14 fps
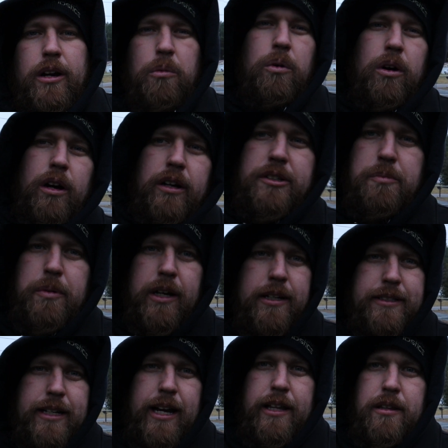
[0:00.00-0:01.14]
that it was
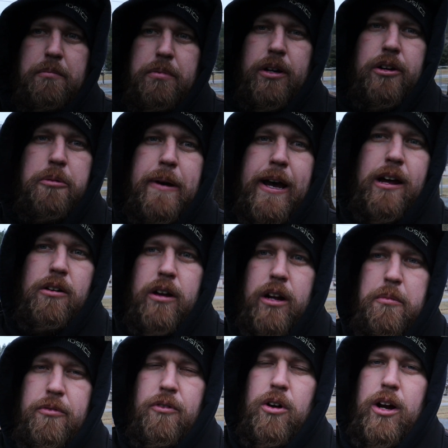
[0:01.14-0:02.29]
because I had them put a new battery in
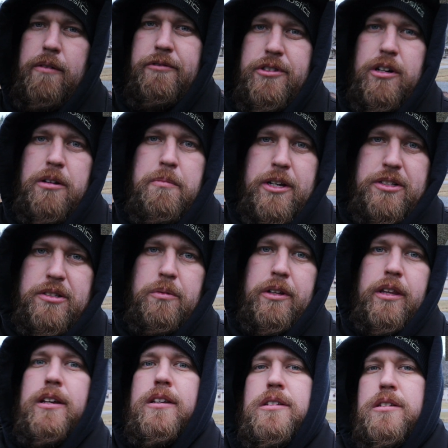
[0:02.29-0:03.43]
it before I even started messing
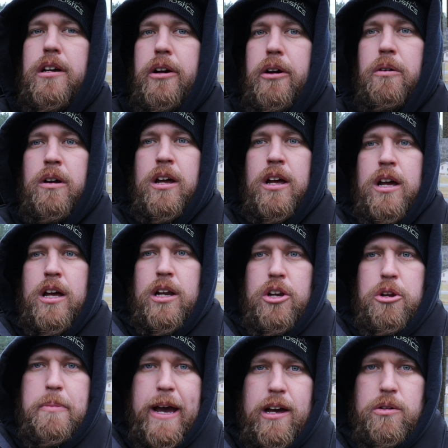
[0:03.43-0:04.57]
with it. So
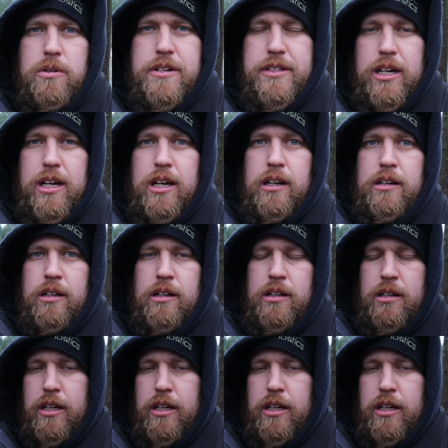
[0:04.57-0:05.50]
new batteries in.